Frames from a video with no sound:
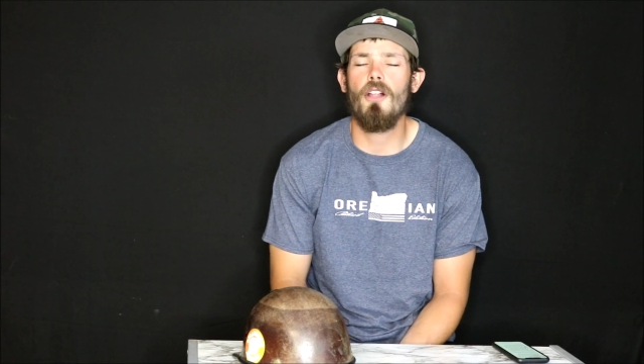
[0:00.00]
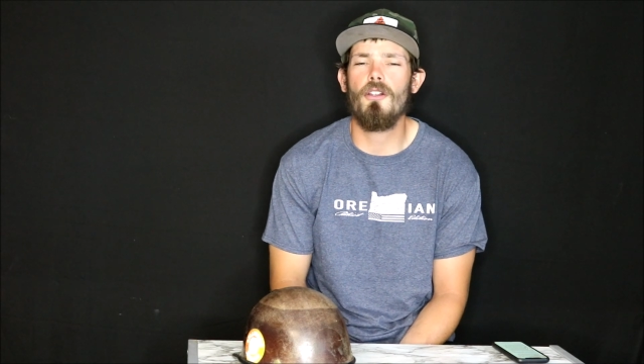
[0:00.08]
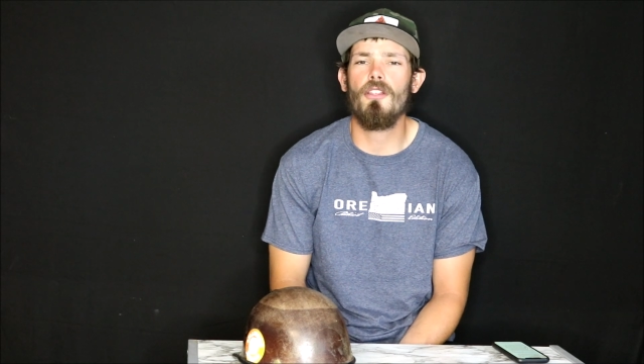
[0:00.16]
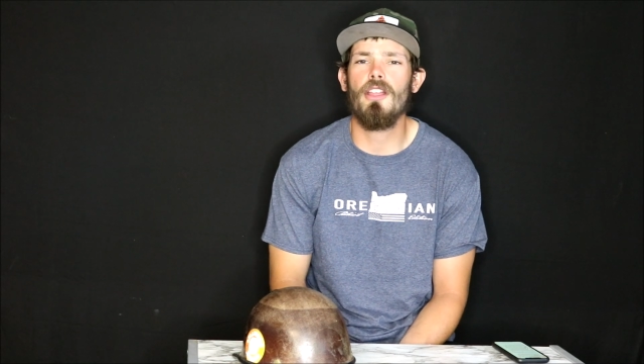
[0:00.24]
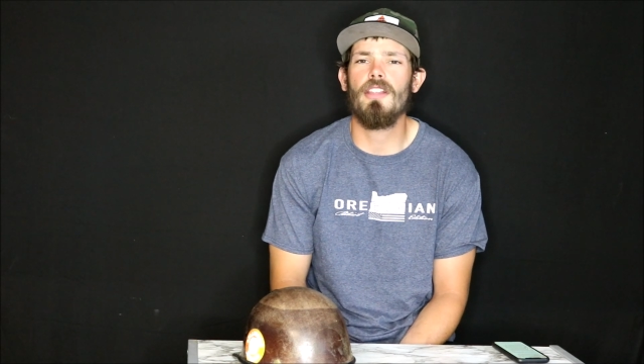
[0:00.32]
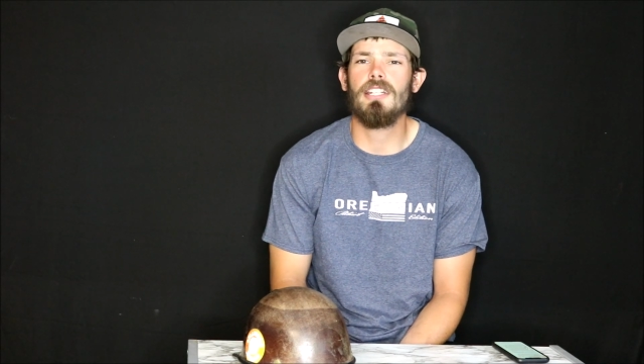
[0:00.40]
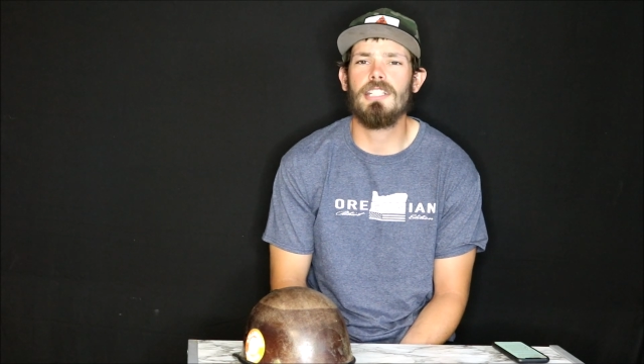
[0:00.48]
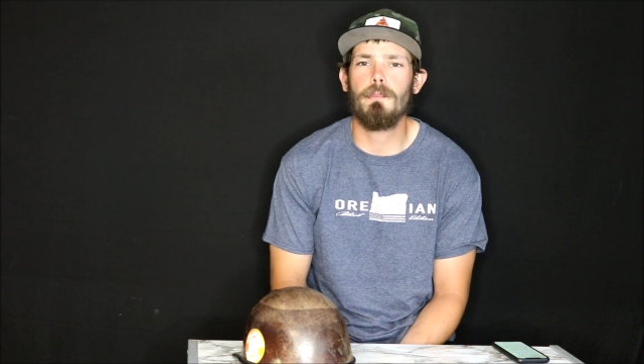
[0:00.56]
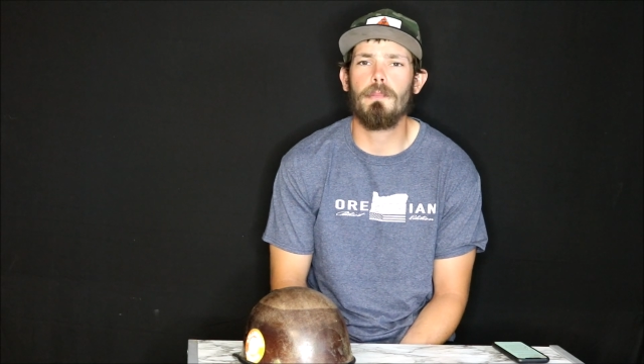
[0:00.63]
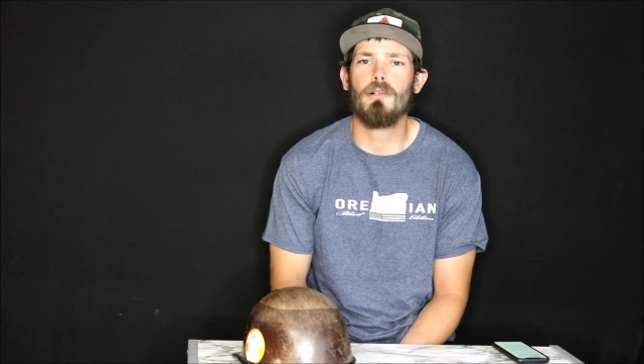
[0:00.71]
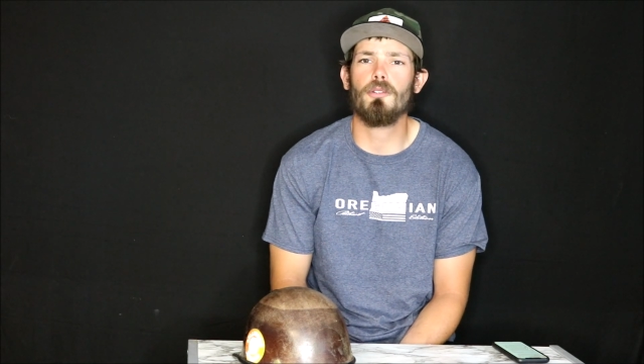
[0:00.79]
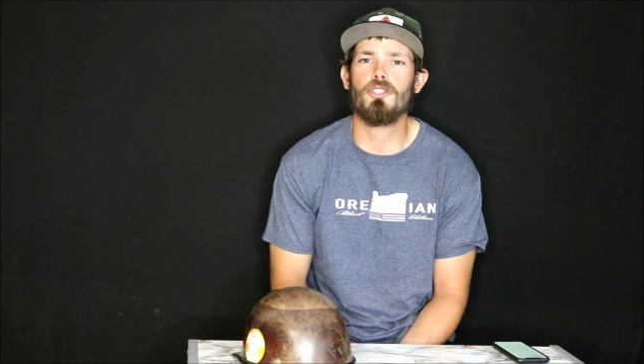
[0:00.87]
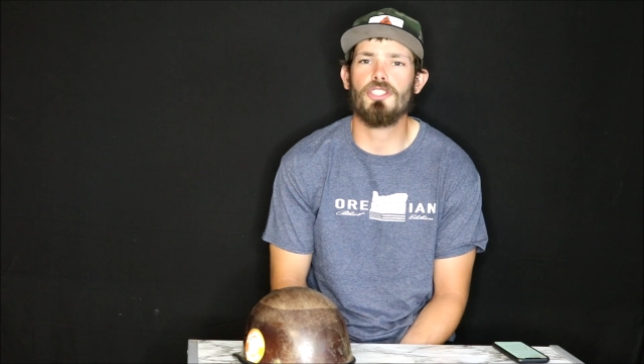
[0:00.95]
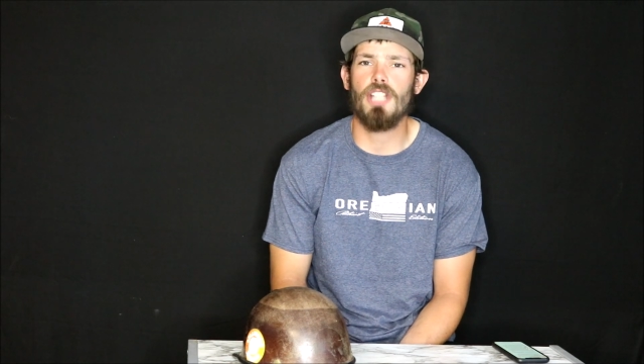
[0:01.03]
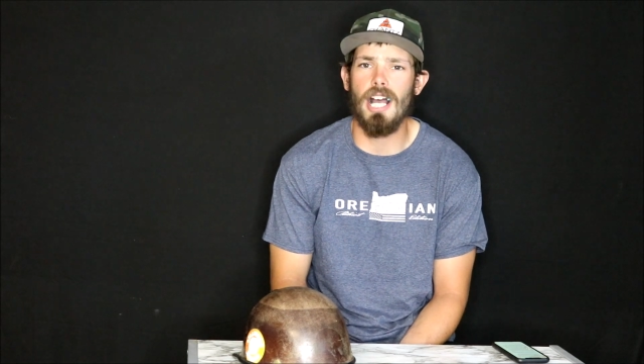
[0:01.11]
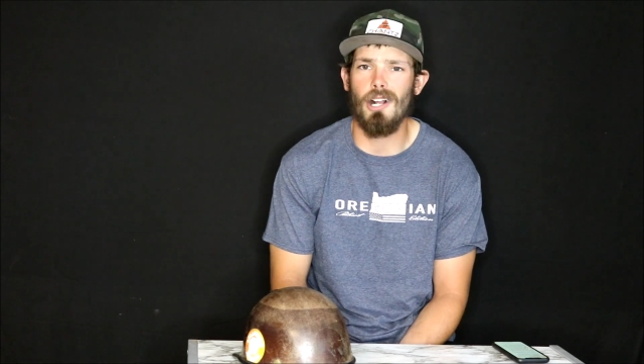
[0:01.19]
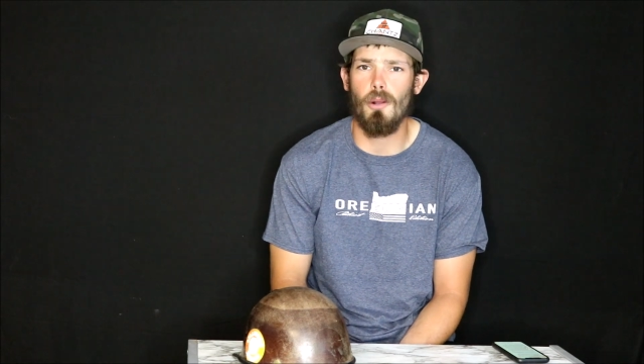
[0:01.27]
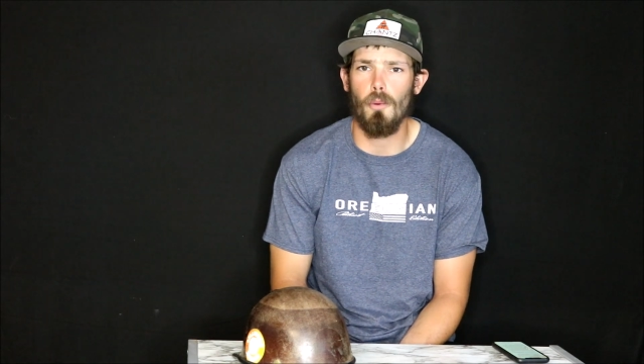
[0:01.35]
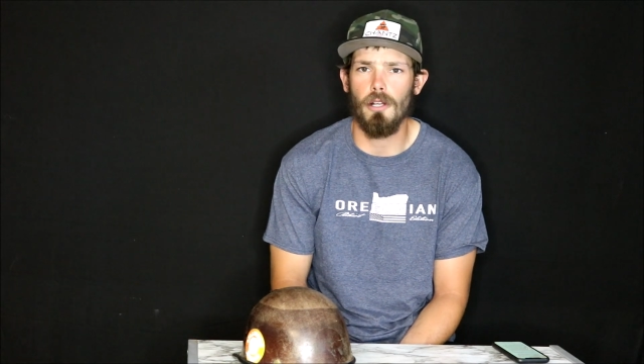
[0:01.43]
other than the typical
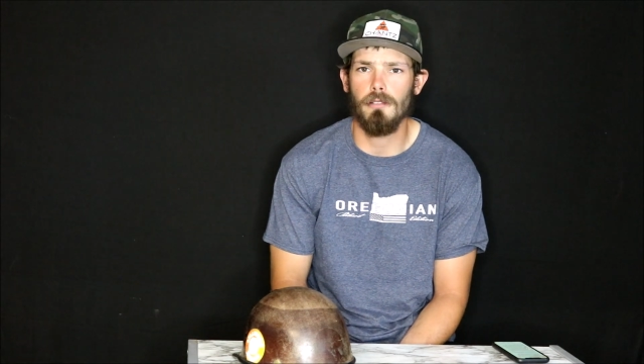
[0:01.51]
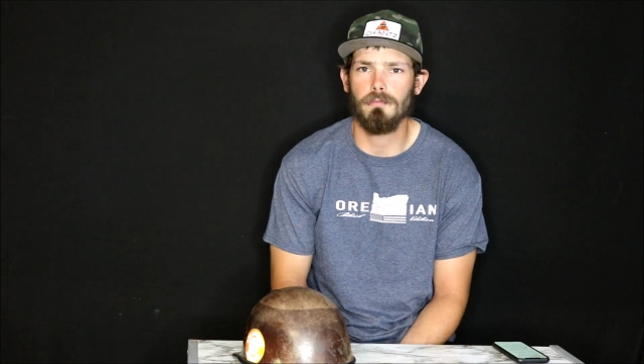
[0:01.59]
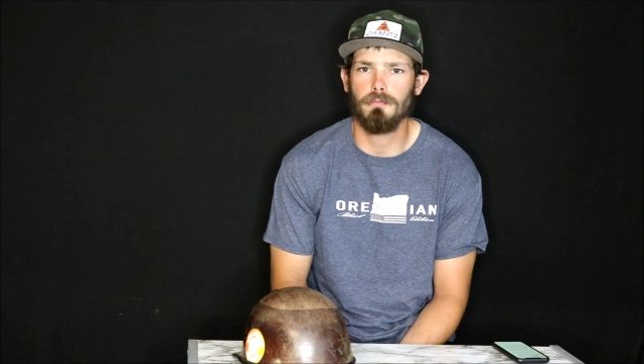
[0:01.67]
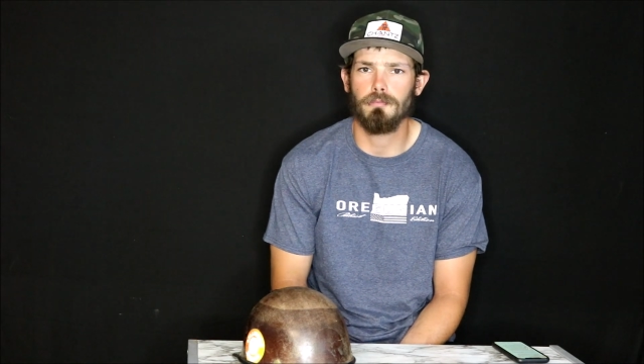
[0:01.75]
stock one.